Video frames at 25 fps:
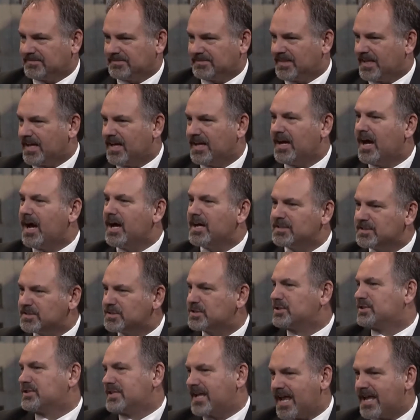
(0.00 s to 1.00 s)
uh,
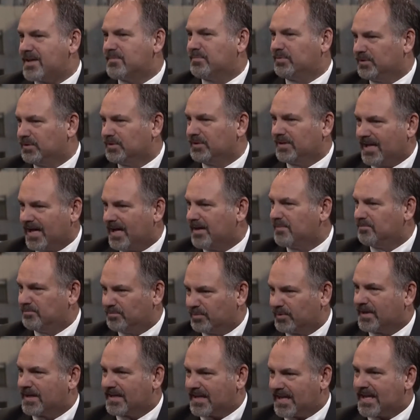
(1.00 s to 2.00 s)
unstable
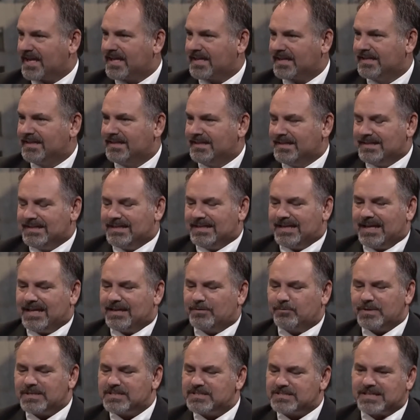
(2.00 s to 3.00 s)
upbringing.
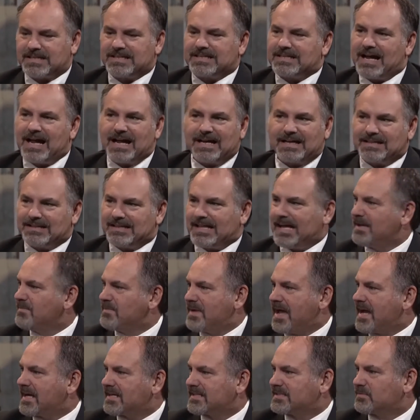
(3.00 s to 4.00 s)
It reached a
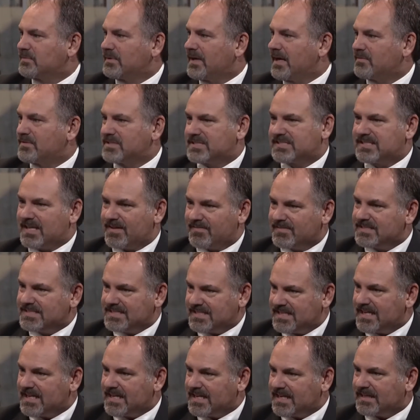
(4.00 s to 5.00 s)
climax when I was
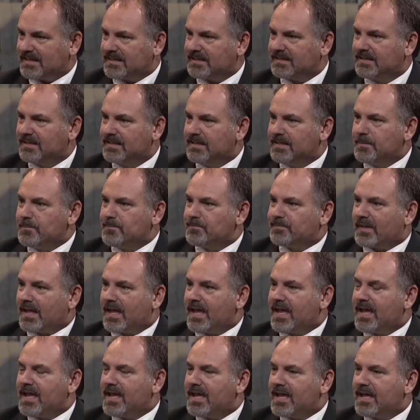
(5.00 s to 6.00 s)
17,
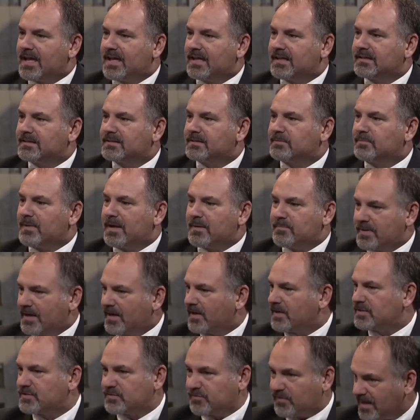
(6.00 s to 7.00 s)
and my
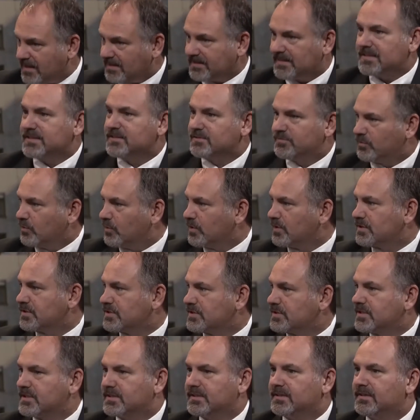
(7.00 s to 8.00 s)
parents finally
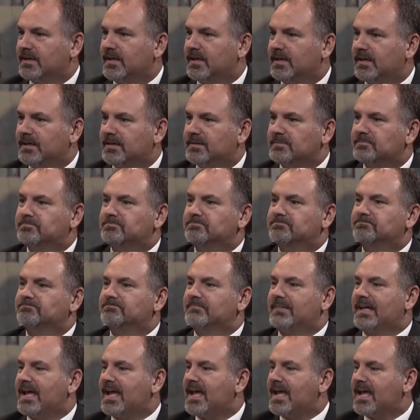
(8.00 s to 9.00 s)
divorced. Um,
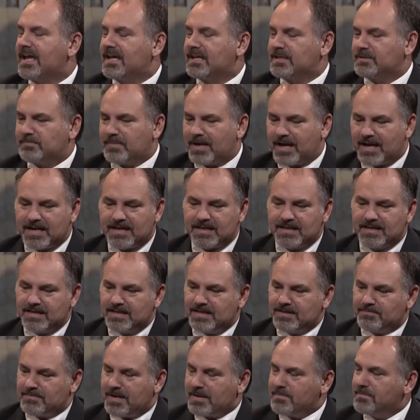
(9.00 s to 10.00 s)
and my
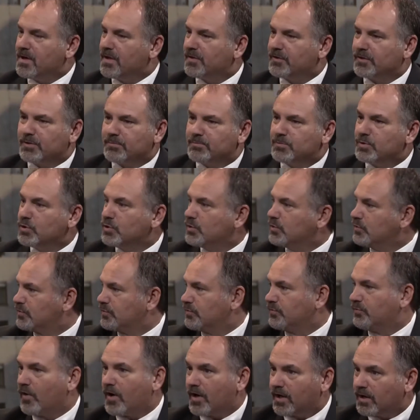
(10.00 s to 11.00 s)
my mother moved
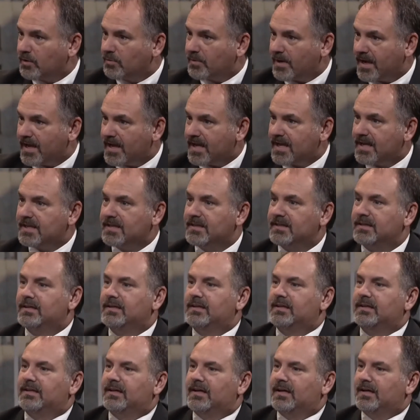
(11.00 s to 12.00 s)
far away.
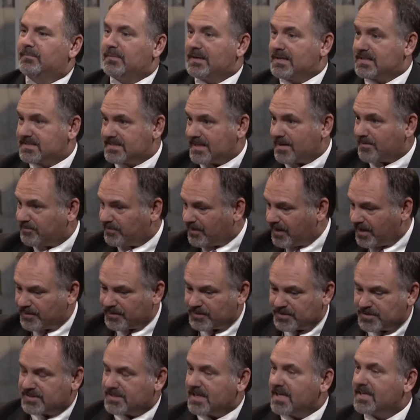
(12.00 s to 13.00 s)
Uh, my
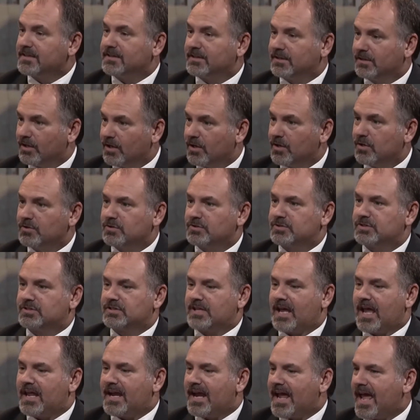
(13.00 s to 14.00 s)
stepfather stayed close,
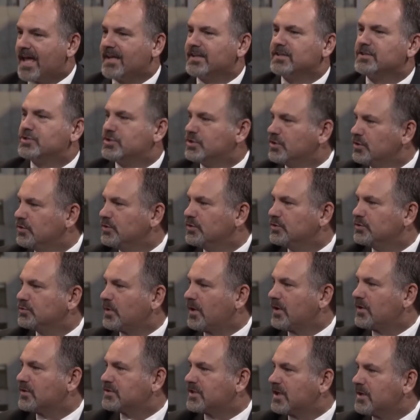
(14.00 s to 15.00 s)
and I had to choose
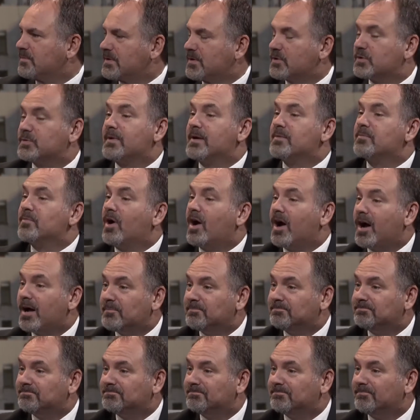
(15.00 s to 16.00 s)
whether I was going to be with my
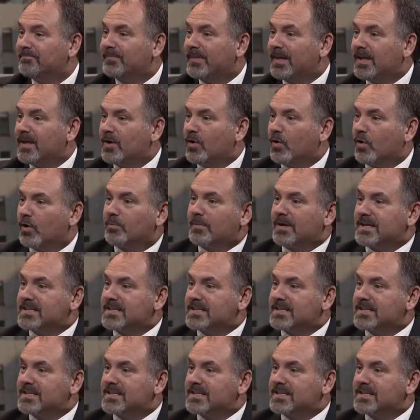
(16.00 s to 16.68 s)
mom or my